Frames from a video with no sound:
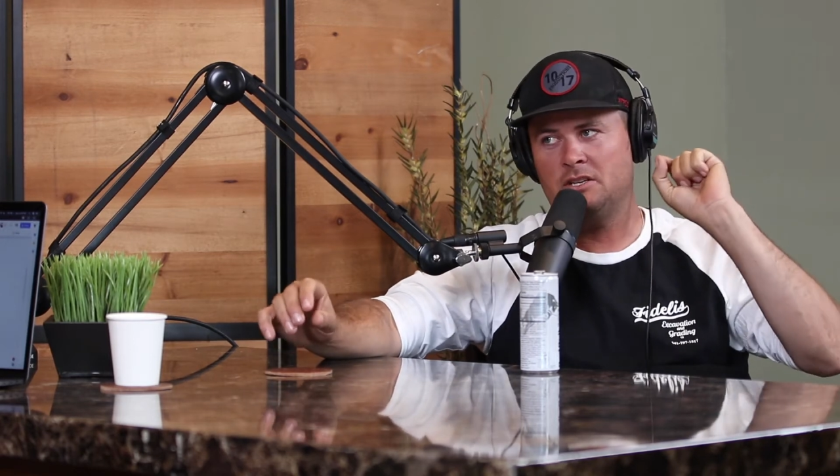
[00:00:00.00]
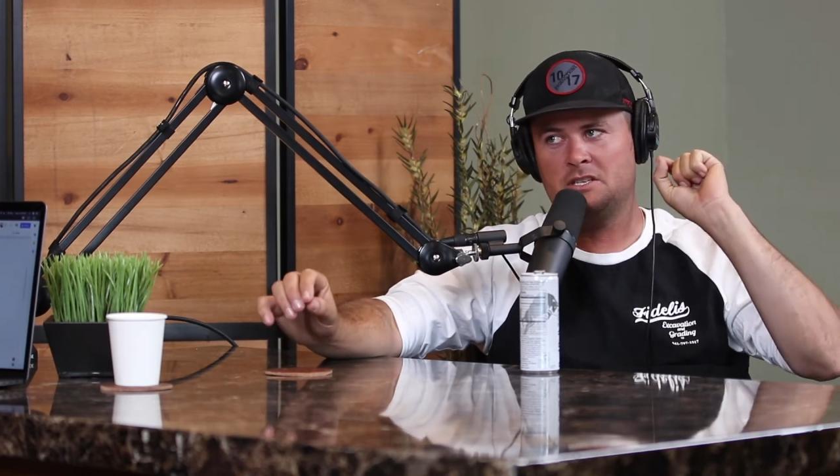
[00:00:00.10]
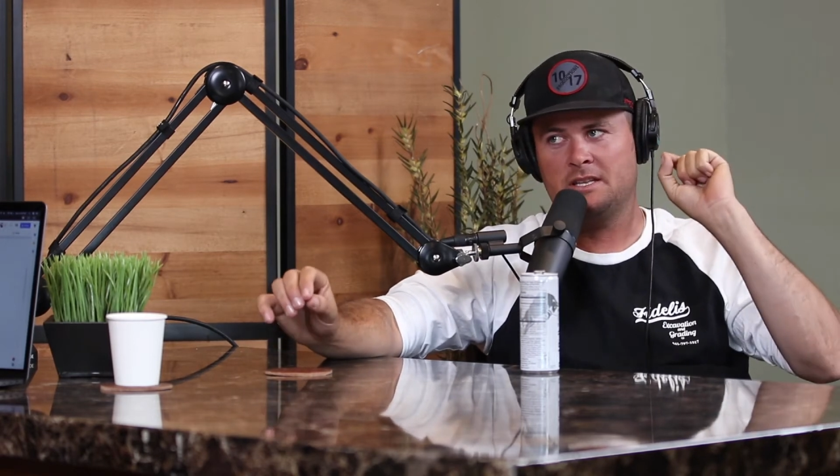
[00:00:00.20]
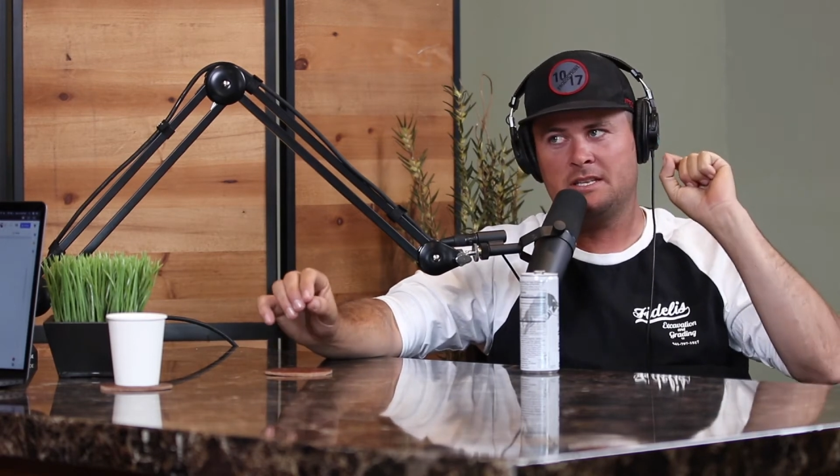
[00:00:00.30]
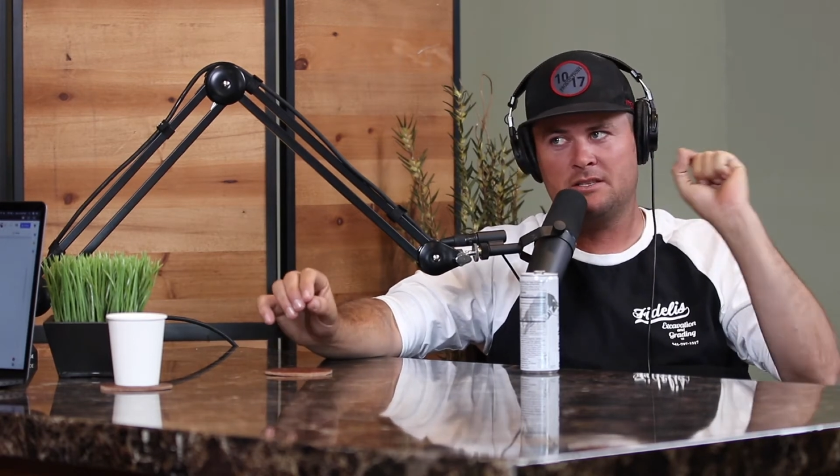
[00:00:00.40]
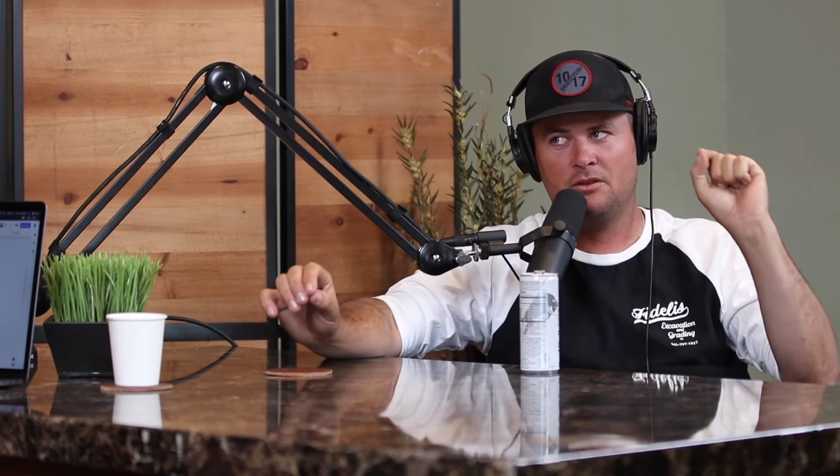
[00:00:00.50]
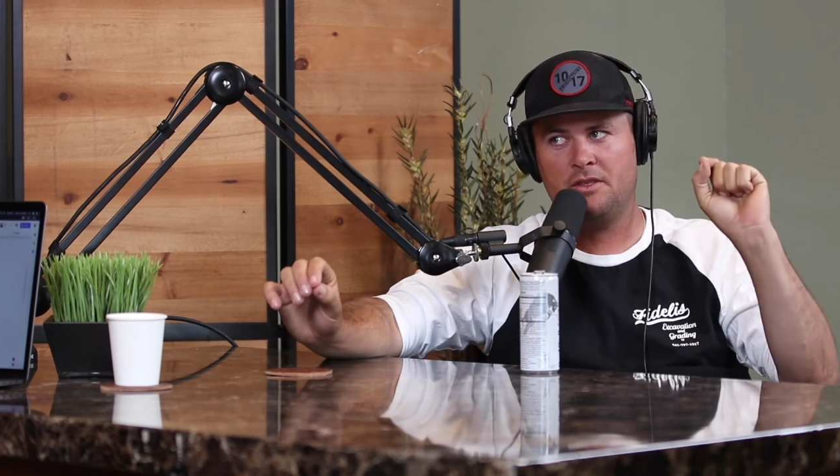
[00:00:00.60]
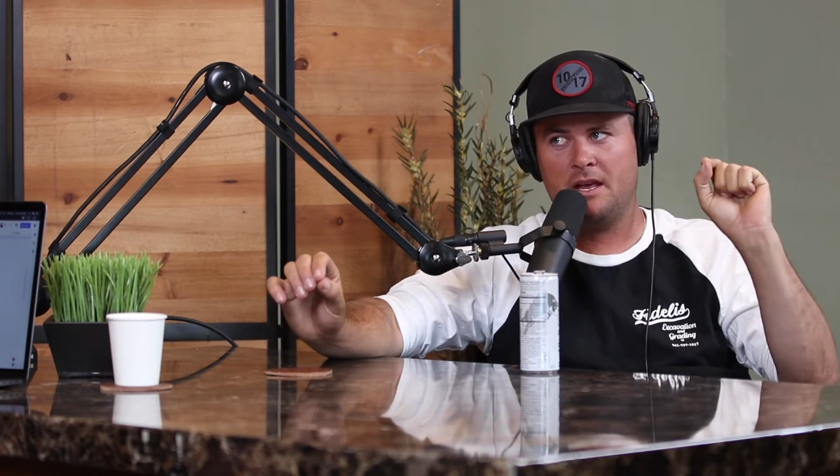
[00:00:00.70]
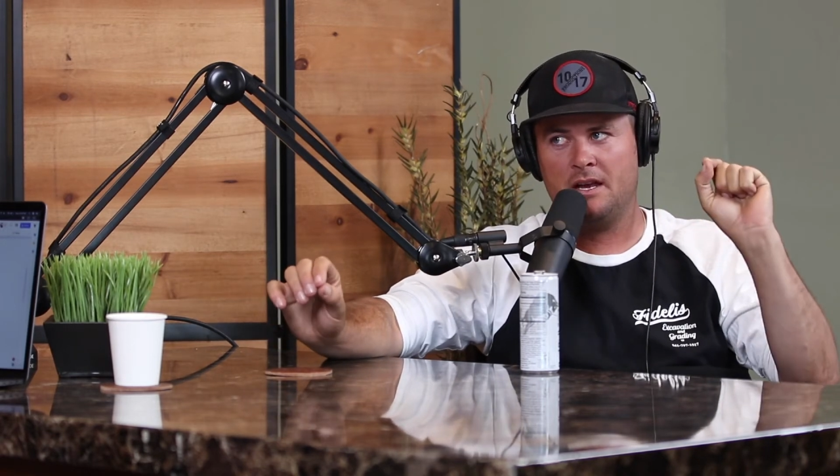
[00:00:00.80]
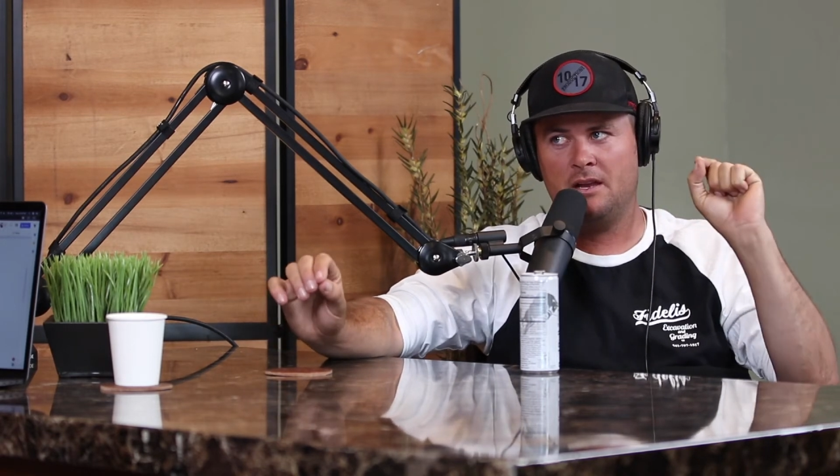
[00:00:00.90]
I just got this little
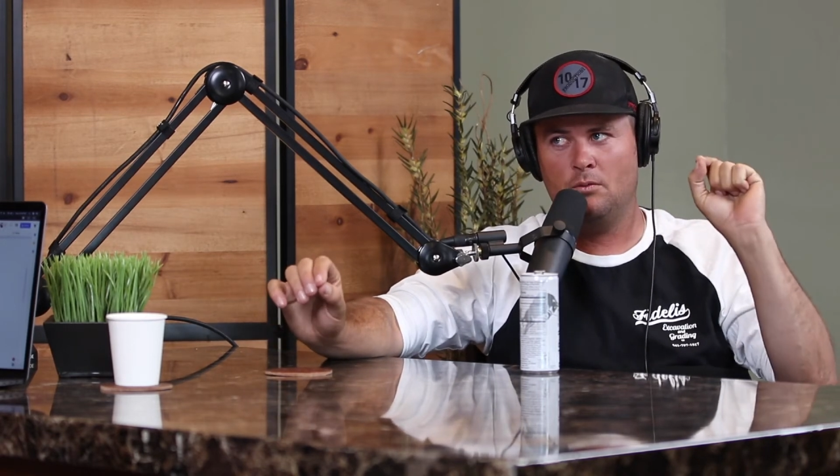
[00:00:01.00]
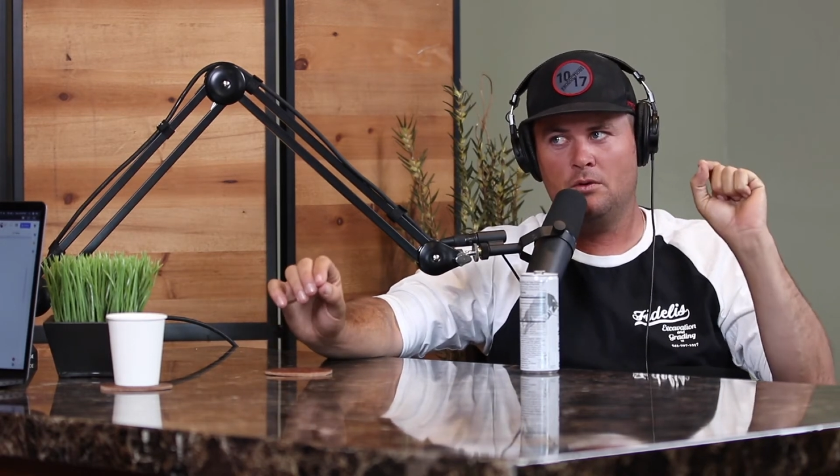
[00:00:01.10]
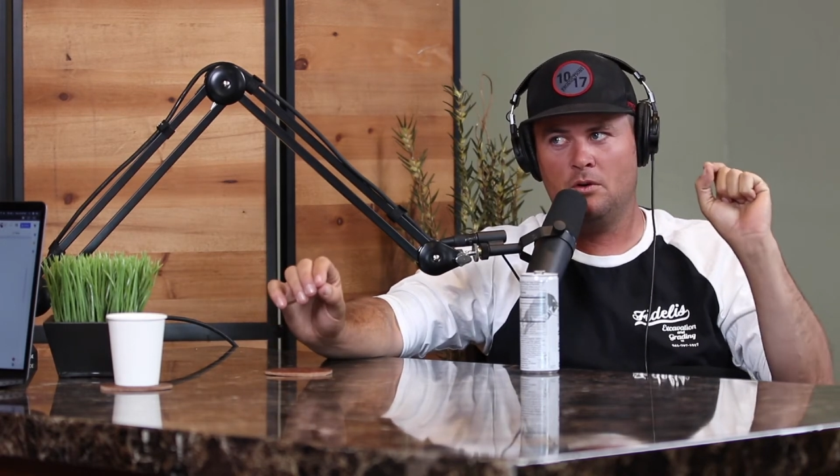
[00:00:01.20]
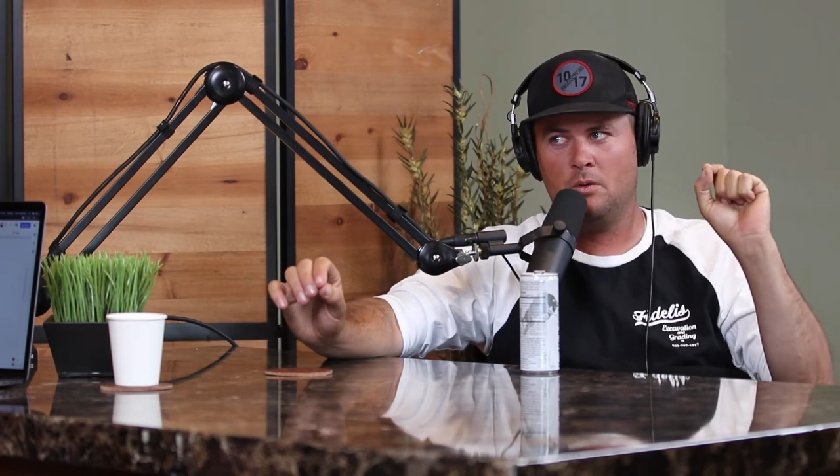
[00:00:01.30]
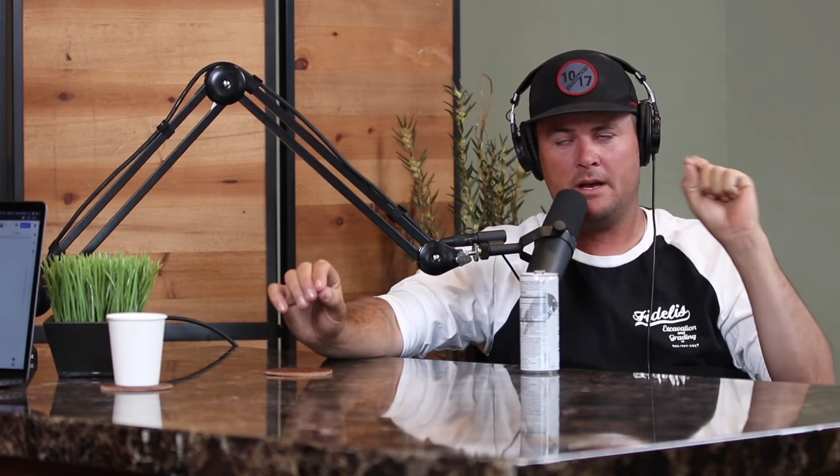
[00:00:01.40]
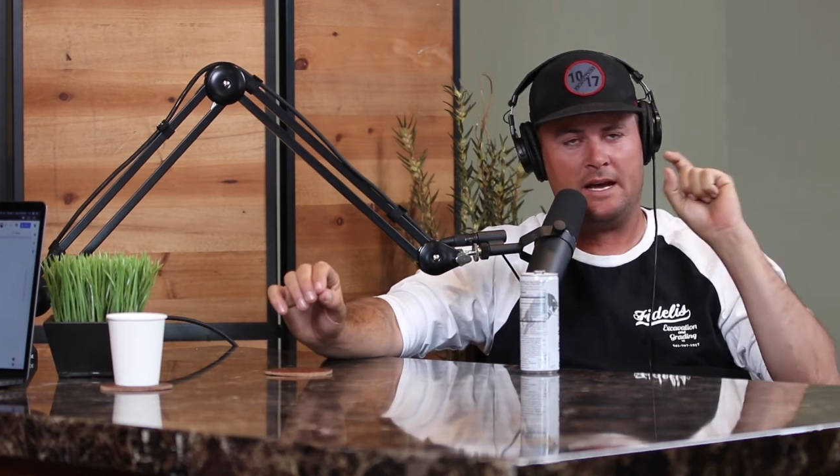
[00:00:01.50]
thing I need real quick.